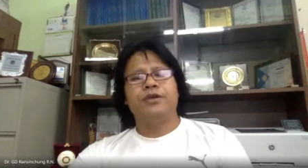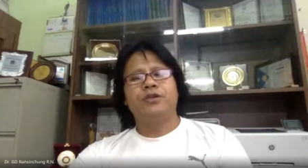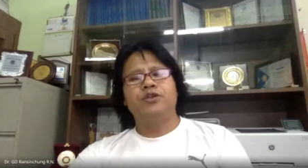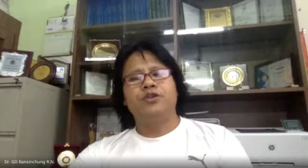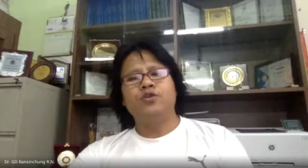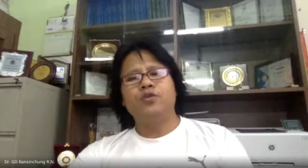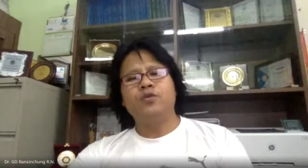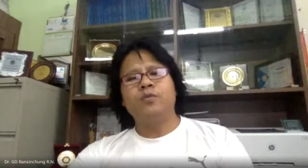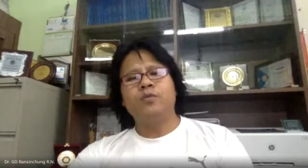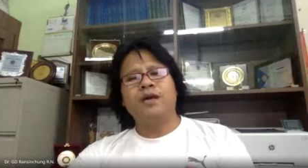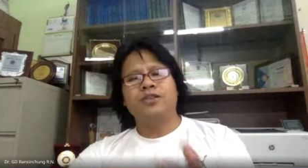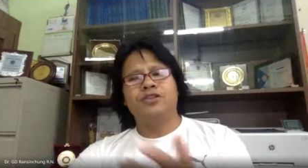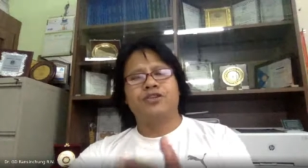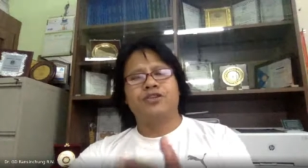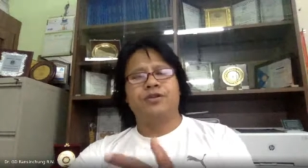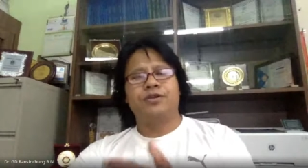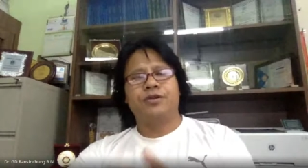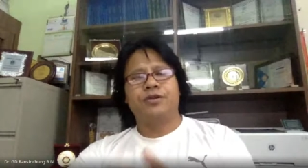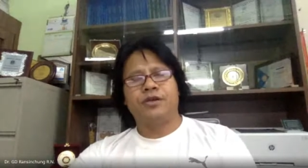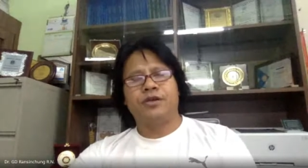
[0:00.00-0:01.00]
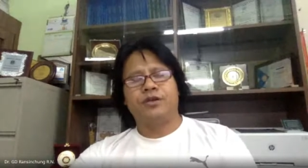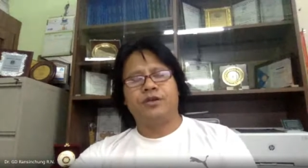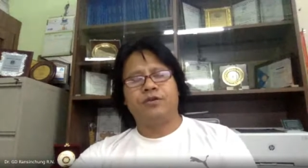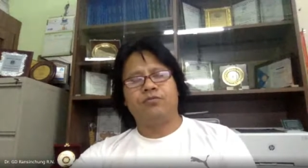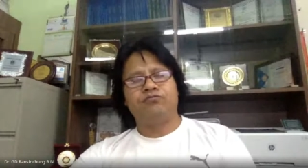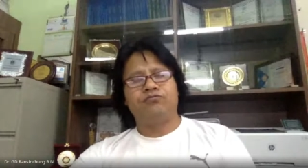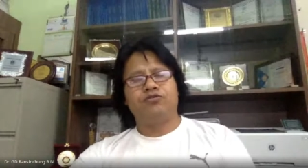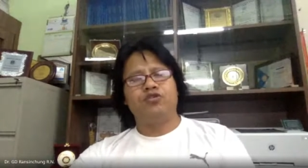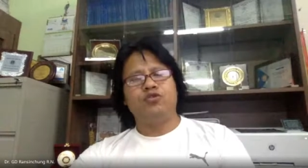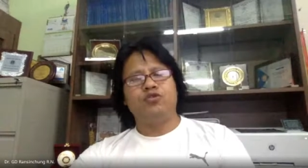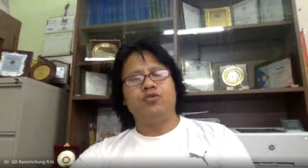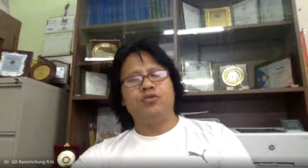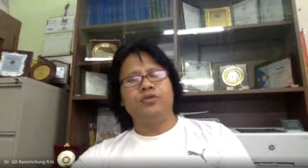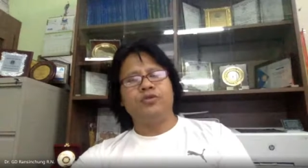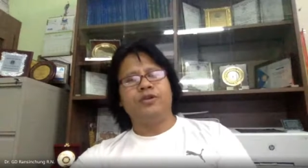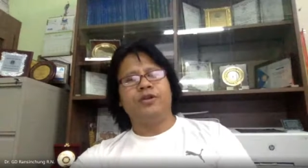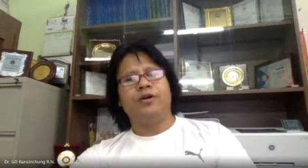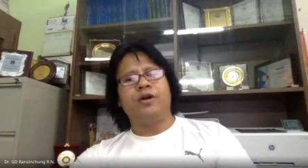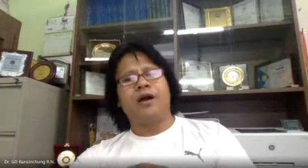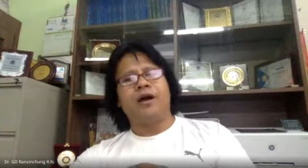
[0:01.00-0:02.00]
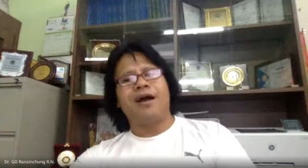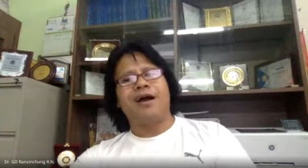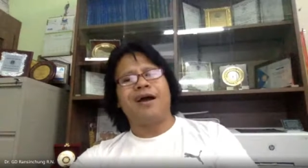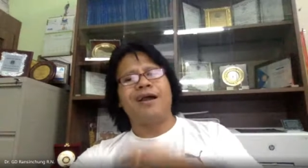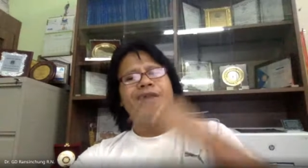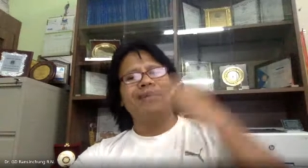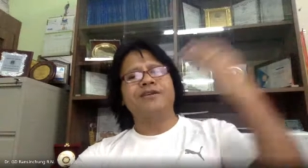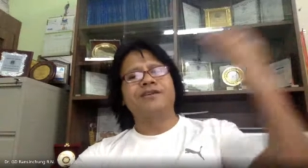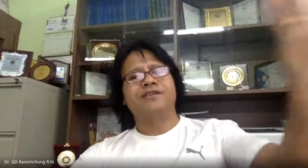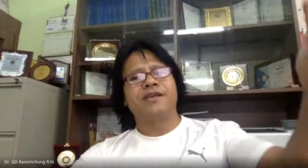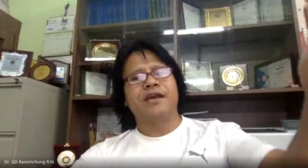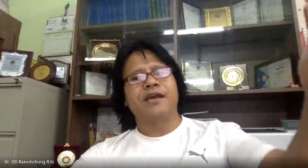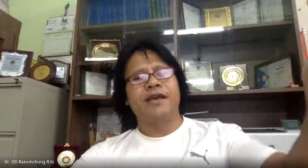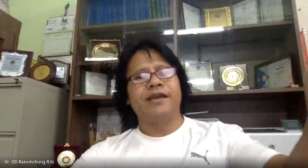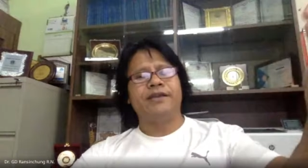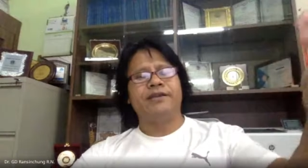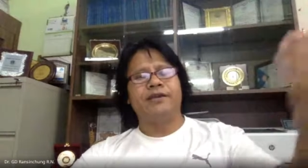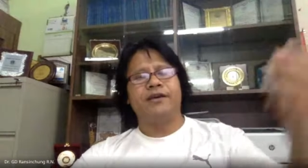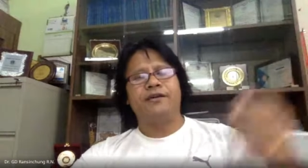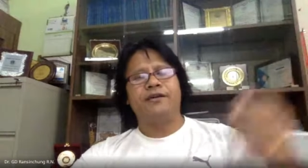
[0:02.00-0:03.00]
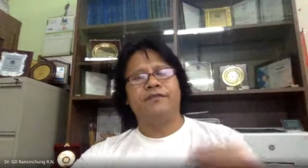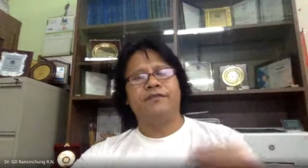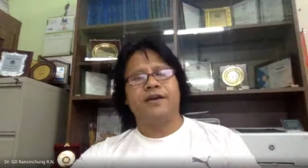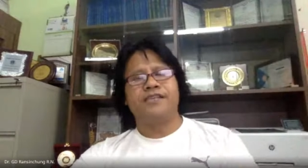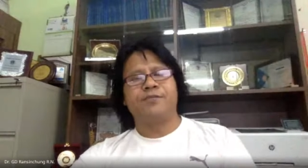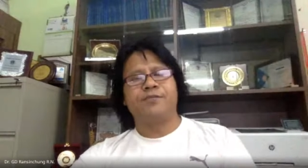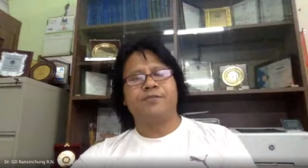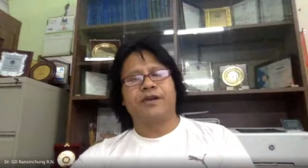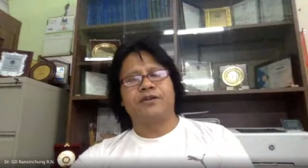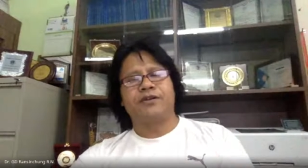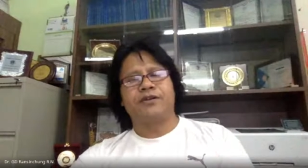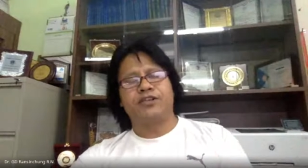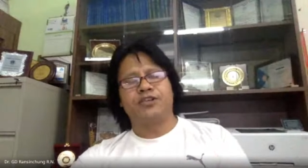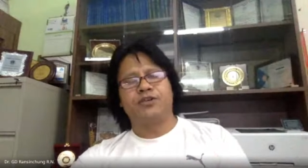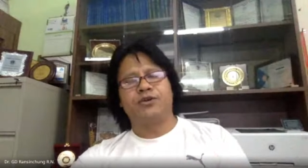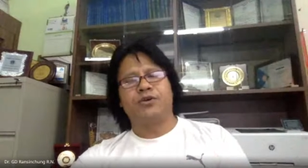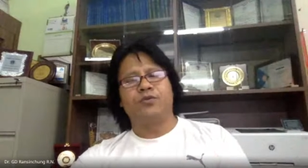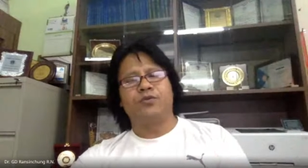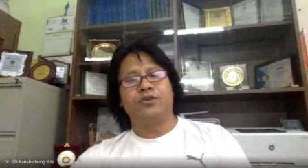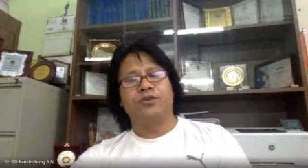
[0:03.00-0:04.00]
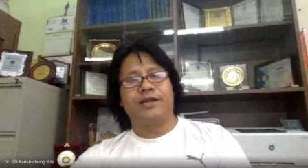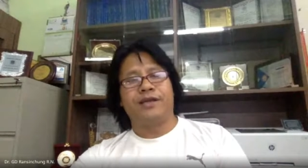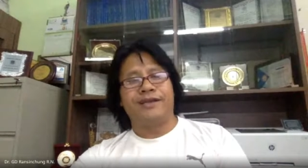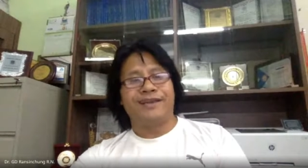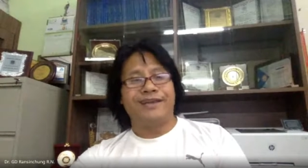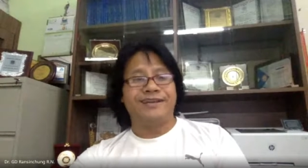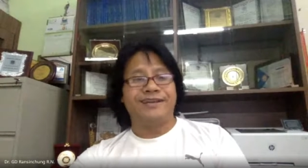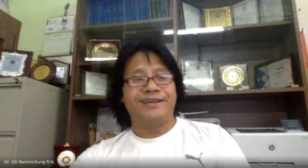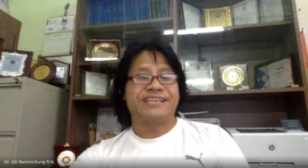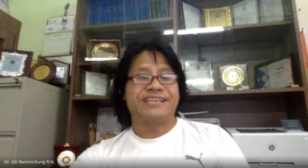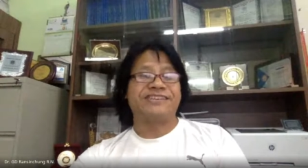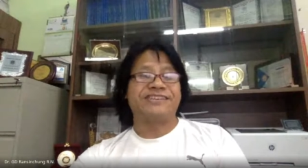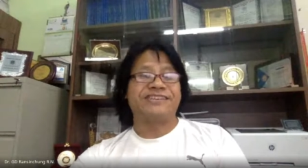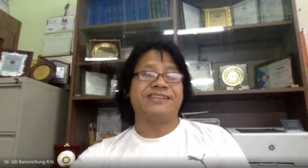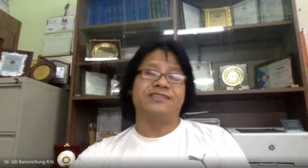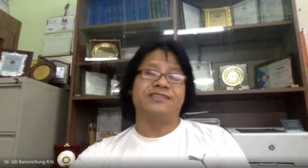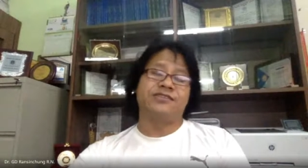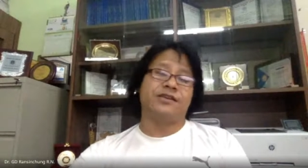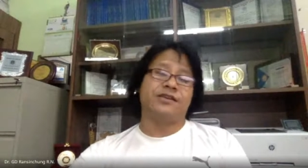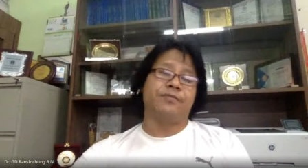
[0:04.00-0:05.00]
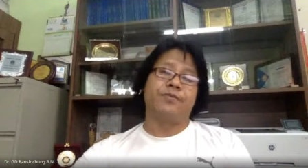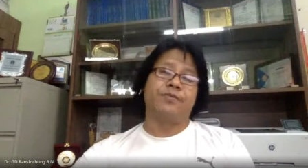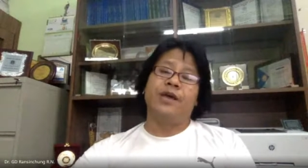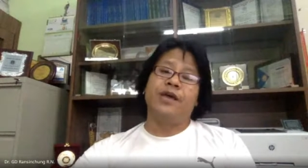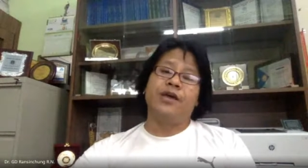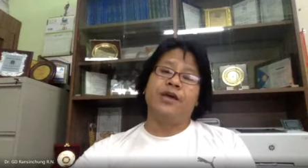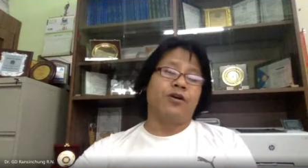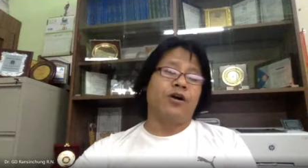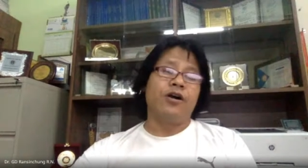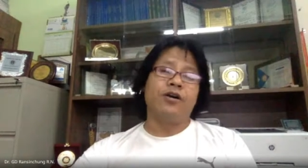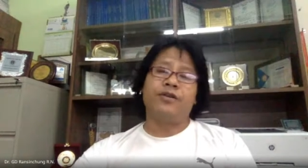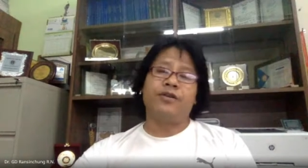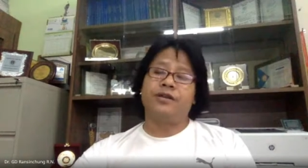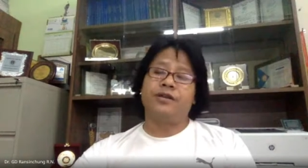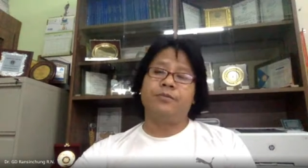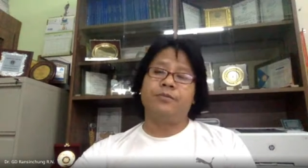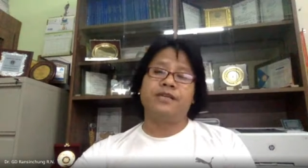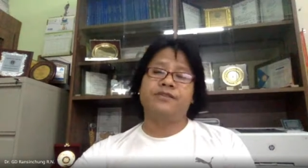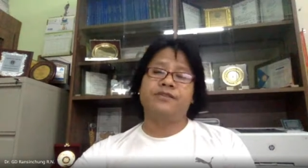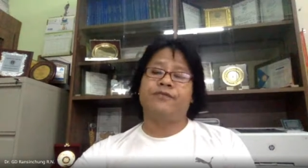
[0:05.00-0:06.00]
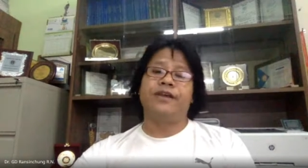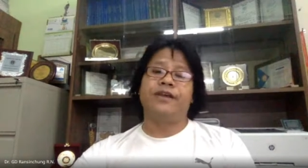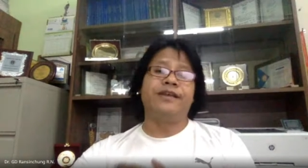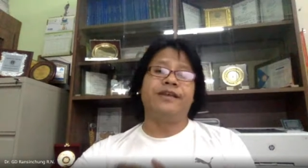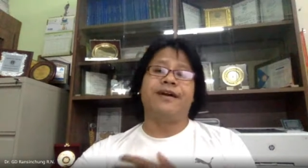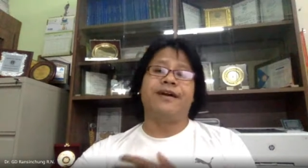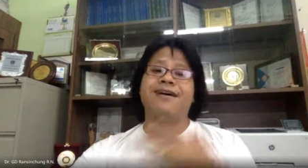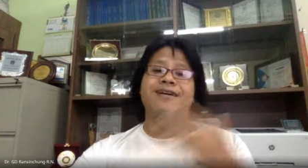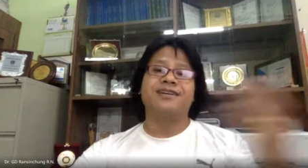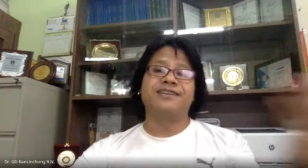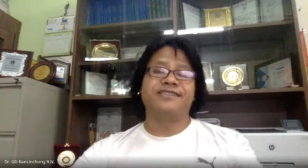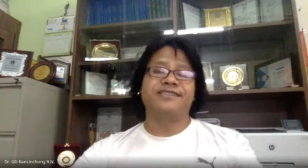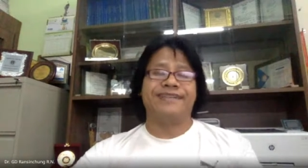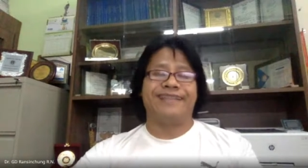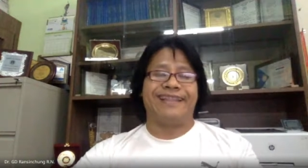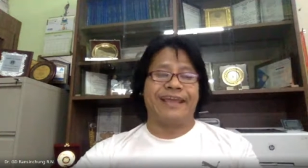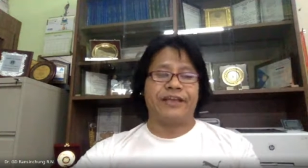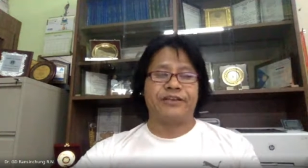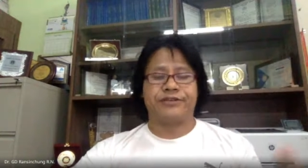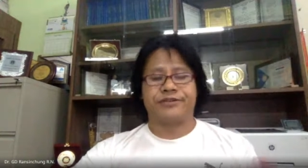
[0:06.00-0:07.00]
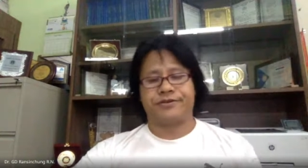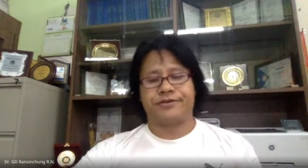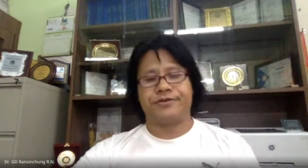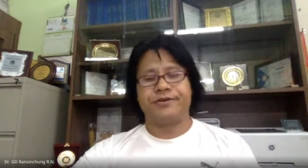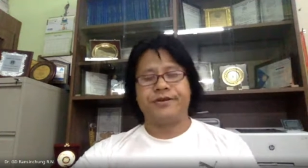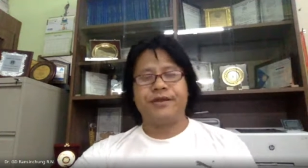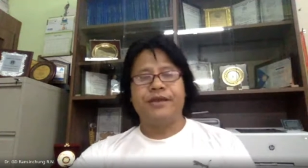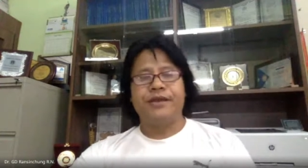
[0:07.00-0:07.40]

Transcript: Too much, higher side of aspect ratio would again create a concrete mix very harsh in nature.